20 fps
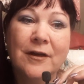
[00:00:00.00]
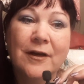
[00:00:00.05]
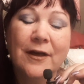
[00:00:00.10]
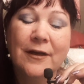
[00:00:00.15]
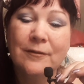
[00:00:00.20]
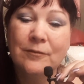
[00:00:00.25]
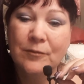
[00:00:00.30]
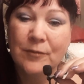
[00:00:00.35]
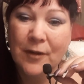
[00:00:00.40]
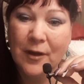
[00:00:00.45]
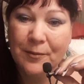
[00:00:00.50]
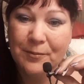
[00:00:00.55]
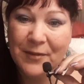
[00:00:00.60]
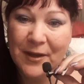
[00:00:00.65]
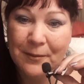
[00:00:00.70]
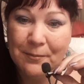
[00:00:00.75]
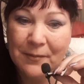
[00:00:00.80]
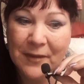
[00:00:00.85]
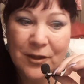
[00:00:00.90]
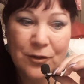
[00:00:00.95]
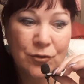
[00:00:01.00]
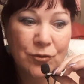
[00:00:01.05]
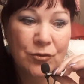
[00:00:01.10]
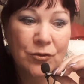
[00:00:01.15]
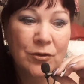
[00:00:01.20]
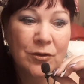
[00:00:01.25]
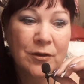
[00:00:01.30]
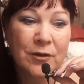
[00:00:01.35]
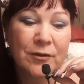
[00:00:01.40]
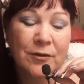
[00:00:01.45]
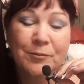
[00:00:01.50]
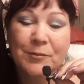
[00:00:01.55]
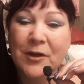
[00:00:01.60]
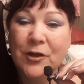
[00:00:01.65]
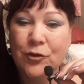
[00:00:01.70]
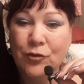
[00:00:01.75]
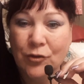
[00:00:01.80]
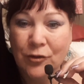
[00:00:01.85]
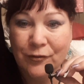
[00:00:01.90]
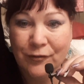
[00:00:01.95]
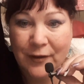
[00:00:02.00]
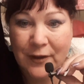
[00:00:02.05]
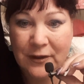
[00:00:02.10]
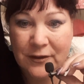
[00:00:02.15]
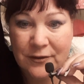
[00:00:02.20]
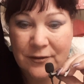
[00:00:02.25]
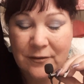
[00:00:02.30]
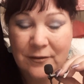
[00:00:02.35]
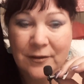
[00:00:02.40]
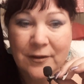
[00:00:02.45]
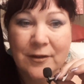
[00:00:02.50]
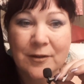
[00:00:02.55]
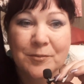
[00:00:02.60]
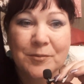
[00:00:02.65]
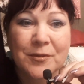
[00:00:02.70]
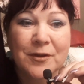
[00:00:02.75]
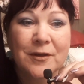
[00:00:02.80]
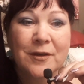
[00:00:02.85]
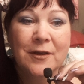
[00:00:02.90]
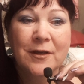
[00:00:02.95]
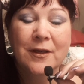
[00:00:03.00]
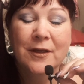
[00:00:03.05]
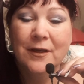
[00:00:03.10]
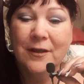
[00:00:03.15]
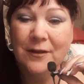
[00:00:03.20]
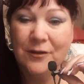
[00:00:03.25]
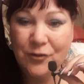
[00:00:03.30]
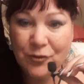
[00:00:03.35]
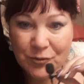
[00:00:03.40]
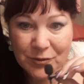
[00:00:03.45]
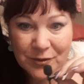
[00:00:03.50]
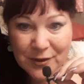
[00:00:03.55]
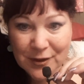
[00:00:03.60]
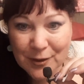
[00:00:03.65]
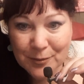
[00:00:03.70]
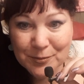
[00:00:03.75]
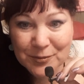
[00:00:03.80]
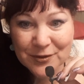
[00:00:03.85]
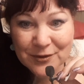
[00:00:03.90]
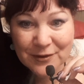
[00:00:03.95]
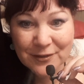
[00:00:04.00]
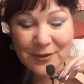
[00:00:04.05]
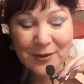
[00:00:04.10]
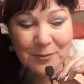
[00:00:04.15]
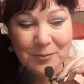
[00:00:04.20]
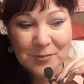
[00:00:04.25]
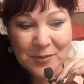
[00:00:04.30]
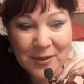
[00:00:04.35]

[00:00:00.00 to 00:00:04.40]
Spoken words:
I pet my dog. My dog fell asleep into a deep sleep.